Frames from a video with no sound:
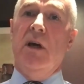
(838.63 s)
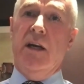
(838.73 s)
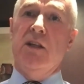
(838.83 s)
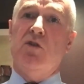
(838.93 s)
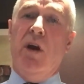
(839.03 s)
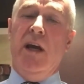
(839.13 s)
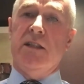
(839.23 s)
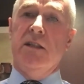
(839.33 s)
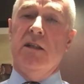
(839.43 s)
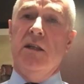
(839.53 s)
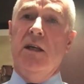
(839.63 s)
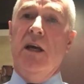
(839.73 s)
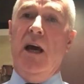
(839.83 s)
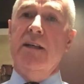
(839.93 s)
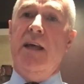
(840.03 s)
and addresses
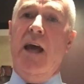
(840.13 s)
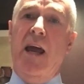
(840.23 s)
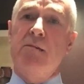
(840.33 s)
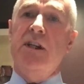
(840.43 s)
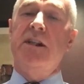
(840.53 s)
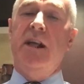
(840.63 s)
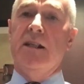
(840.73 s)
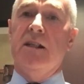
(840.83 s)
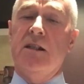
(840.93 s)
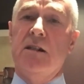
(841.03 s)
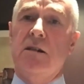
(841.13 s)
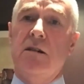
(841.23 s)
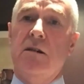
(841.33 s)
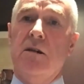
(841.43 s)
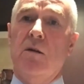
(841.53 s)
and times and dates,
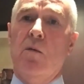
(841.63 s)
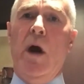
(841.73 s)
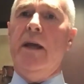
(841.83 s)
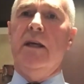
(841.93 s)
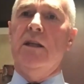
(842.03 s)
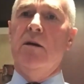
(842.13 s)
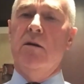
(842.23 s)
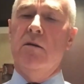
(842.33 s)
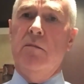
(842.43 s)
why can the